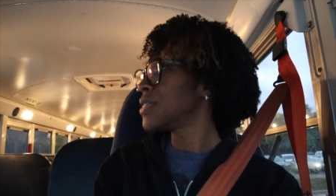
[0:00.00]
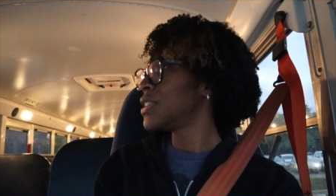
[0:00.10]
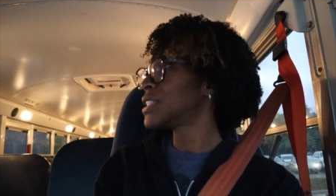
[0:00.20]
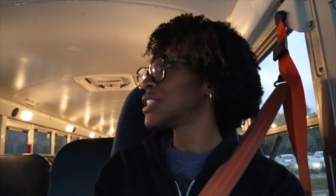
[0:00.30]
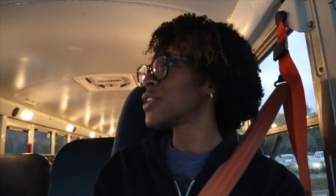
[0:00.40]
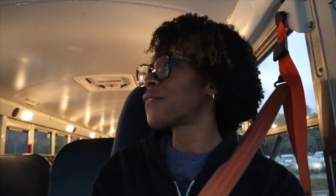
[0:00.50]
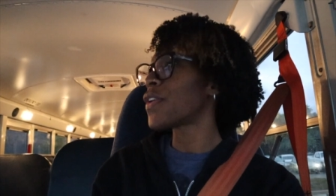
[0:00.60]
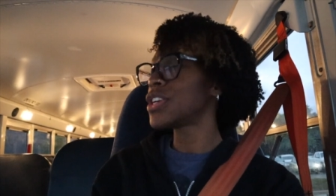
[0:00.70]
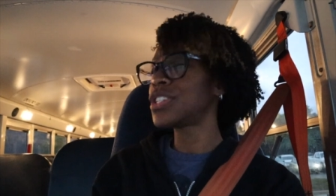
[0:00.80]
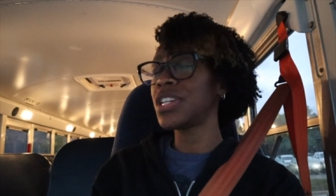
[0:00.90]
This is the
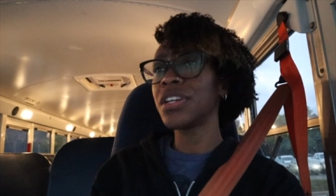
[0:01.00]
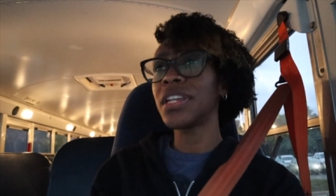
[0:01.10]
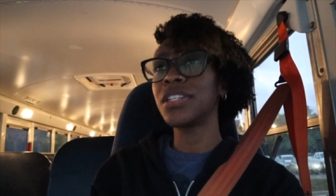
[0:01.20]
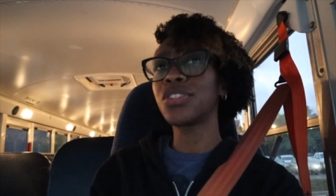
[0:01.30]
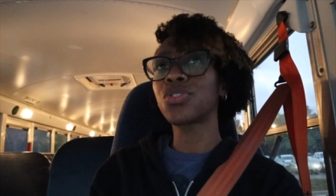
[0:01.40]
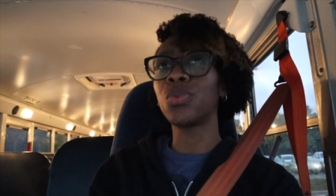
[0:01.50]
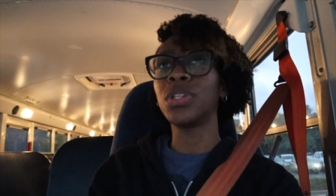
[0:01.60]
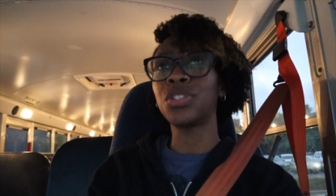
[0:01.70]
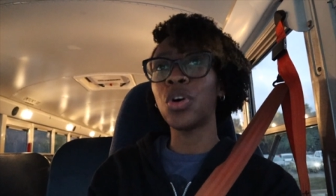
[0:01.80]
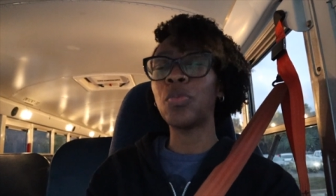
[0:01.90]
first year that this school
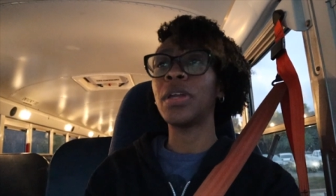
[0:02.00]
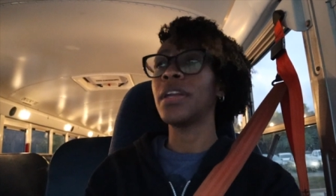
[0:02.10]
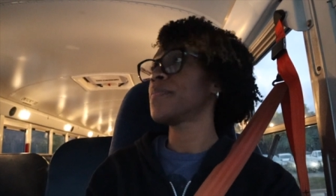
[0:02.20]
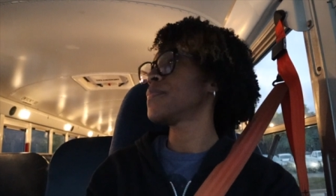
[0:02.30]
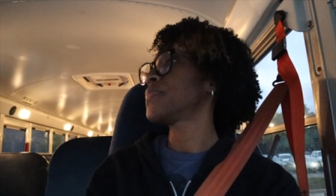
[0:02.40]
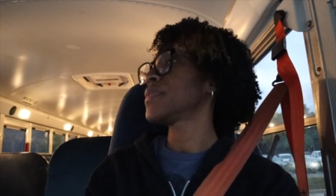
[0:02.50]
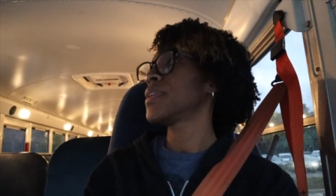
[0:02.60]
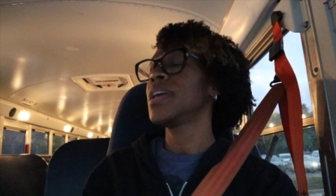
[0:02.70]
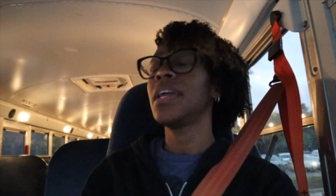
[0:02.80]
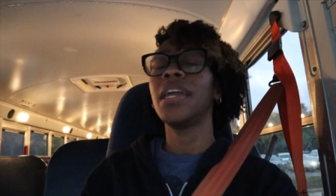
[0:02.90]
is open,
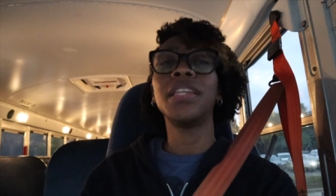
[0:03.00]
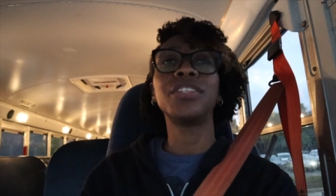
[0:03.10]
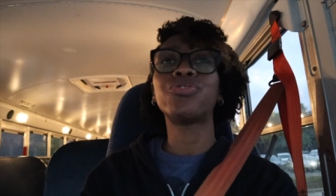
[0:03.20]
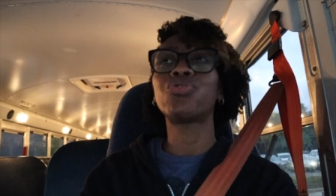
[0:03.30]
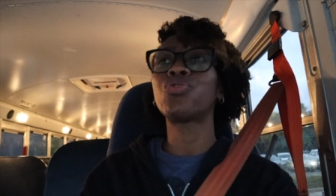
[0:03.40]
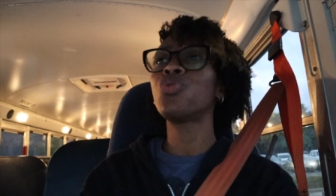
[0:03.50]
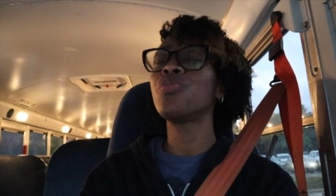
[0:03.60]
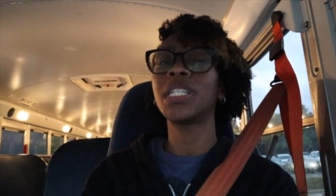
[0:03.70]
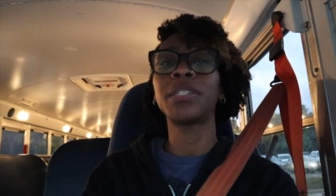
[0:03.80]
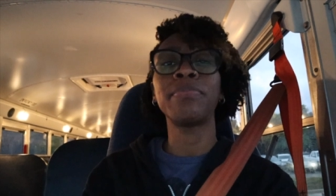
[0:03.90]
and it's too
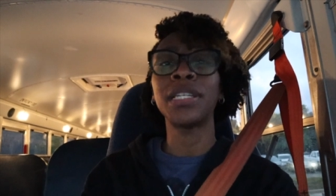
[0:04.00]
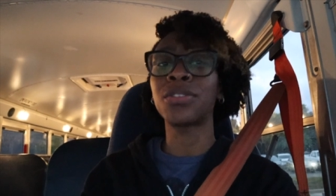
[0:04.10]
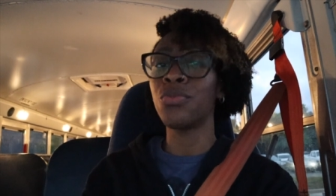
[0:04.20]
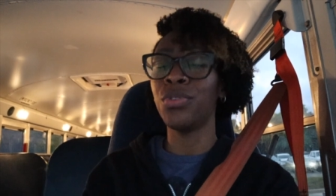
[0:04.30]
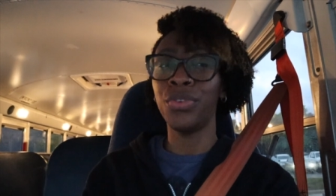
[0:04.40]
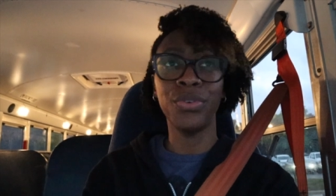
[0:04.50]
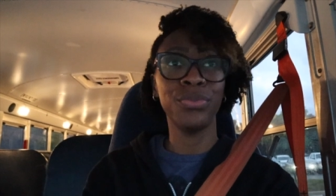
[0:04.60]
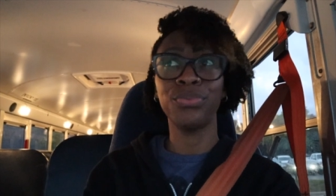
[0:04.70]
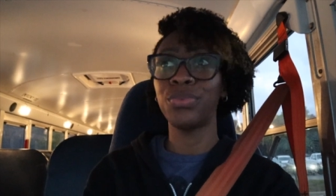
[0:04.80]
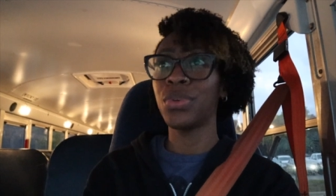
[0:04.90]
much mess going on.
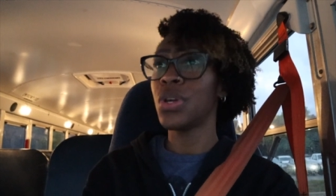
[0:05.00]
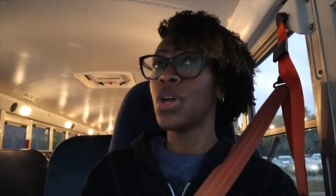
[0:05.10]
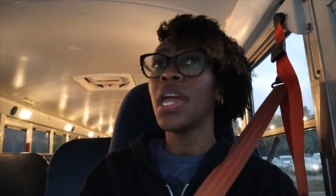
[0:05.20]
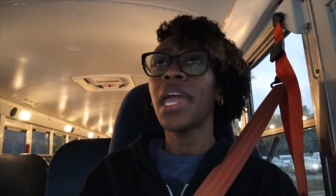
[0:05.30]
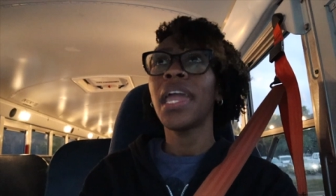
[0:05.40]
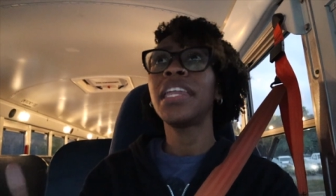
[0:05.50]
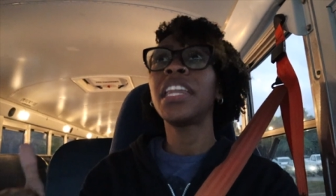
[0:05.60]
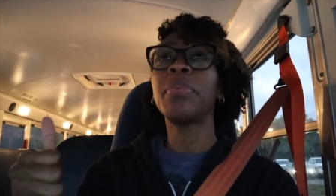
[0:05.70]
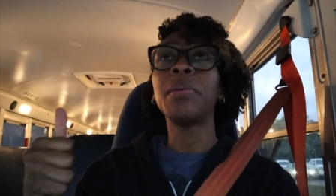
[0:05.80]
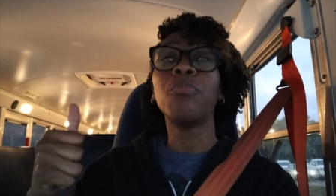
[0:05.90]
It need
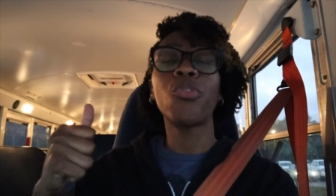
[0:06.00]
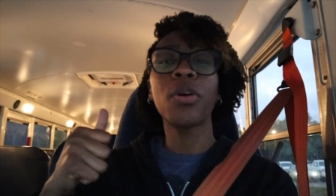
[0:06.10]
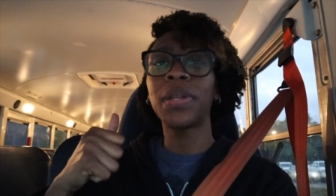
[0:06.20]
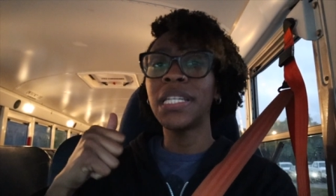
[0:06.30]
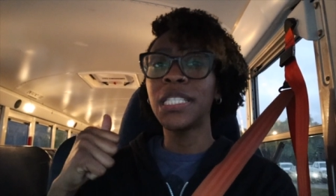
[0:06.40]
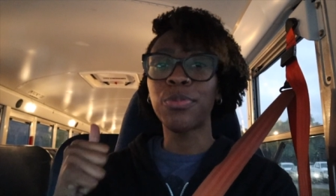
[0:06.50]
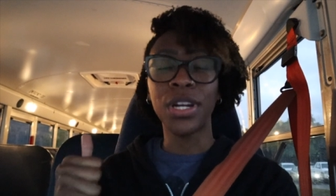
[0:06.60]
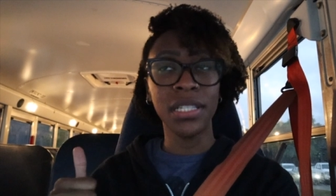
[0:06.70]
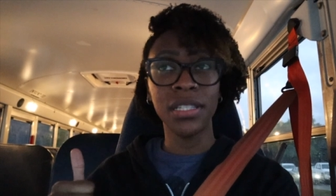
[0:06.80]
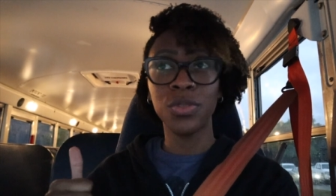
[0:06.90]
to be more police
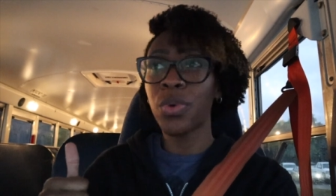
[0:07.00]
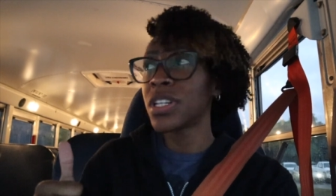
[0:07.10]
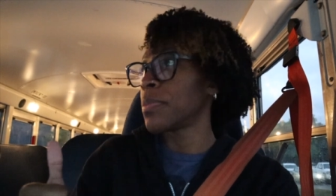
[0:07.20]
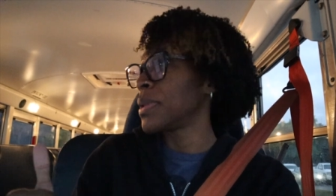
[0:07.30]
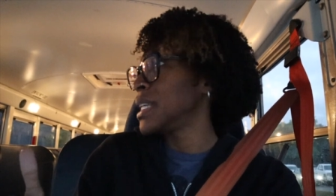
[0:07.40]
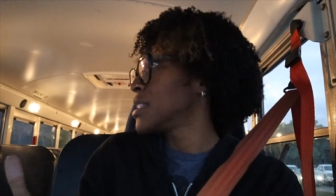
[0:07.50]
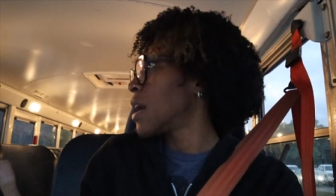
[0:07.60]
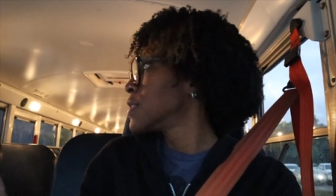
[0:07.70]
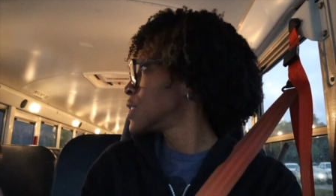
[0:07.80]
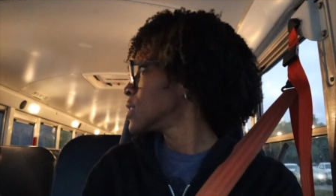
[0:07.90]
presence. Where's the police
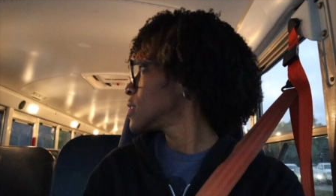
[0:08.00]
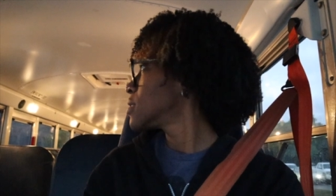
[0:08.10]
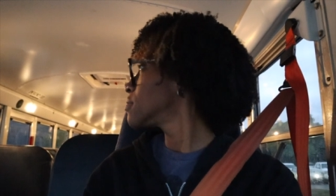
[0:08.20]
officers?